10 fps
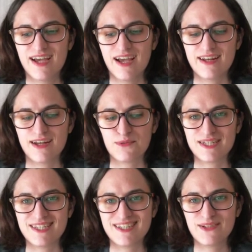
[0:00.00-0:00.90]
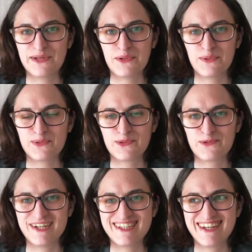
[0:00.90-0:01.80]
And I really, really want to
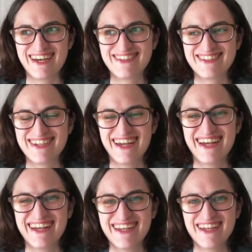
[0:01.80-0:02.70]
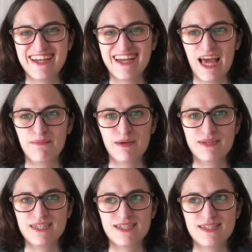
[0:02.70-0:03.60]
try it out. And
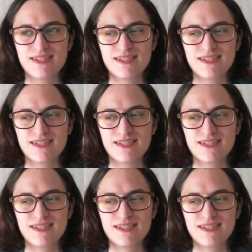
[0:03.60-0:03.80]
maybe